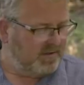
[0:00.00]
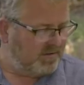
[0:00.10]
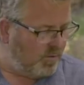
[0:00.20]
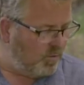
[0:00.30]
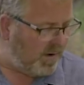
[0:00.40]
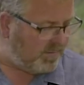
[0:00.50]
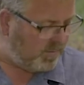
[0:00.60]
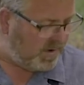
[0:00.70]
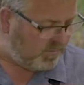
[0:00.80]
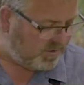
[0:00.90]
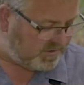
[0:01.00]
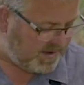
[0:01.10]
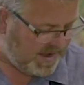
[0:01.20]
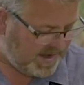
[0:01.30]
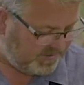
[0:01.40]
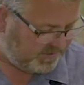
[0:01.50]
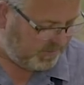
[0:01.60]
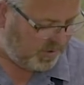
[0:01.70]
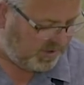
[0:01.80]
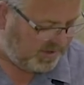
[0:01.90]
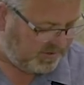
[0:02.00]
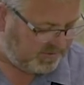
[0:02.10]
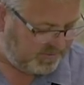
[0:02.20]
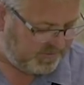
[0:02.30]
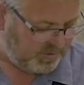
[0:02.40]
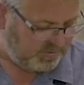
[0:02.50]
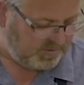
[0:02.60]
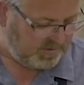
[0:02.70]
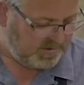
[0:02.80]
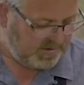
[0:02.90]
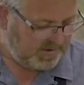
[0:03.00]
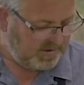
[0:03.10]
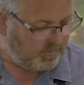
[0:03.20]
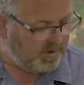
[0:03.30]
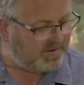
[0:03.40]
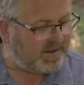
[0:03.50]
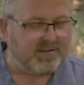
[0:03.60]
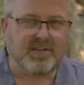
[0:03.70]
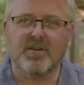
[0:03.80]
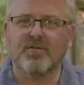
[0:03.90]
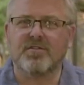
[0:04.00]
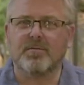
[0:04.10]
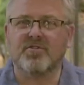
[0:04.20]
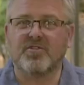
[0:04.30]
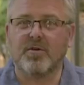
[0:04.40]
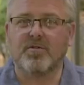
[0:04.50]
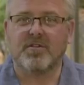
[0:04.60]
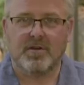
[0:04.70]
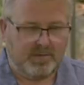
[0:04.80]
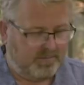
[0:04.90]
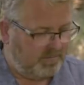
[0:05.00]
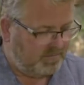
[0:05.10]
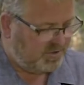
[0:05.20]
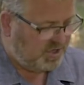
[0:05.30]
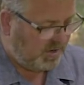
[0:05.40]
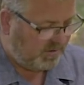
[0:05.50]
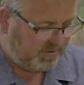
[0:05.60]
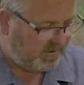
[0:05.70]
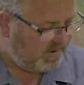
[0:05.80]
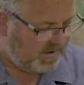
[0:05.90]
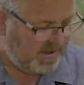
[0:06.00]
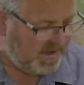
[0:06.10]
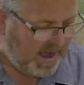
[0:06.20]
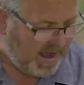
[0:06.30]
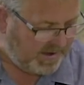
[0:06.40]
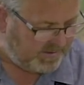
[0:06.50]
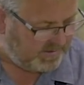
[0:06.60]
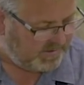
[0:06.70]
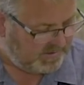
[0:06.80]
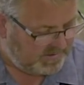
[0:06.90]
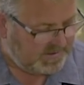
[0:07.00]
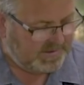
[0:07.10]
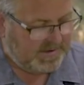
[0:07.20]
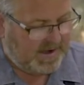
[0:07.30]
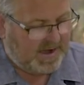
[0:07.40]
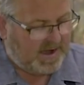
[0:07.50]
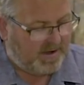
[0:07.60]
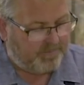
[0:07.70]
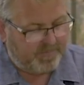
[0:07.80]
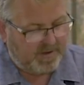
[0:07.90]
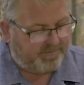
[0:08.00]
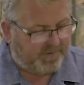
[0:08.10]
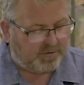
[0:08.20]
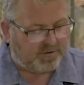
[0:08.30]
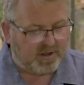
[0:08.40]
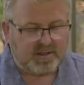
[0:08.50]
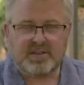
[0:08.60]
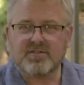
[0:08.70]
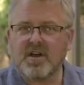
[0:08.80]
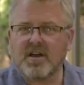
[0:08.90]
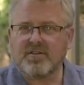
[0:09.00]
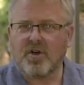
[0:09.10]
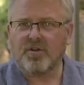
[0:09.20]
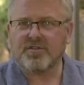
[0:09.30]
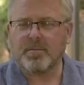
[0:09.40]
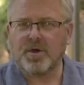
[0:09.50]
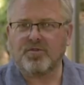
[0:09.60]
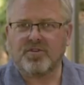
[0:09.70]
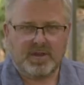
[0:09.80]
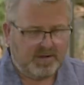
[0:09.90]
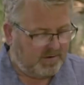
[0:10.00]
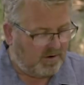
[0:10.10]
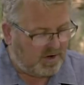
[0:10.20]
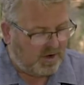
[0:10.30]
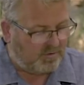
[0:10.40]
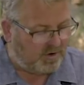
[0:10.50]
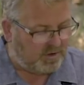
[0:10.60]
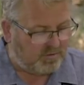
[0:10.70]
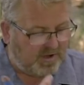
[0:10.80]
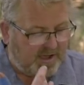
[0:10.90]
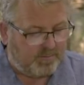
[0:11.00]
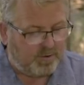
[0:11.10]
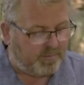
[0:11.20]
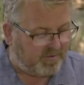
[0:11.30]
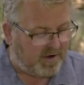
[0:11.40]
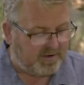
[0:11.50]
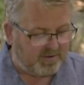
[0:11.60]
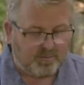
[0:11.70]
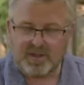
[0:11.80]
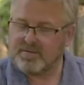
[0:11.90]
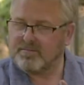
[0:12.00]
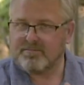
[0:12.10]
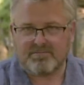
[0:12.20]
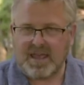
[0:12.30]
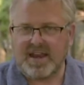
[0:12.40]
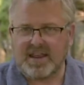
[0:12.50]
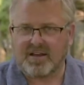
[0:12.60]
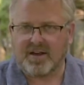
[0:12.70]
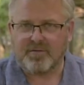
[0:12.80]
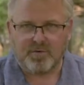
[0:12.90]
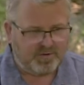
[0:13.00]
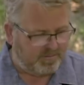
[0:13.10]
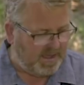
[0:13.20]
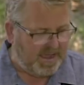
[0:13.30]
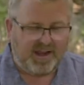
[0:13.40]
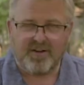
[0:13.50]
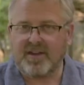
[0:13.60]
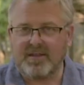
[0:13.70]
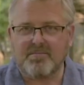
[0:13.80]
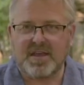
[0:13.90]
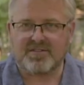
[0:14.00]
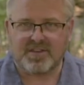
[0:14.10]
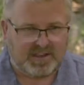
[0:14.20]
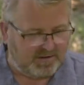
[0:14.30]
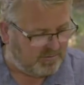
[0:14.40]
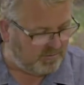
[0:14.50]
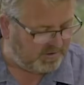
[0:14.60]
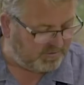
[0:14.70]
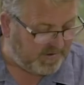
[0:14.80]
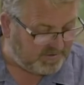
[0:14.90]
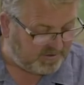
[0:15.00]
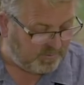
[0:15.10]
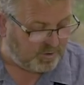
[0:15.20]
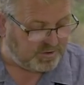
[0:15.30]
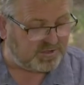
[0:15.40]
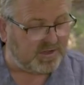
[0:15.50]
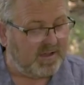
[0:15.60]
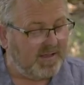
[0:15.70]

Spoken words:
So when we want to add smokiness to food, we tend to use some soaked chunks. And folks like these guys, hotsmoked.co.uk, will provide you with any kind of wood, hickory, mesquite, all these fancy woods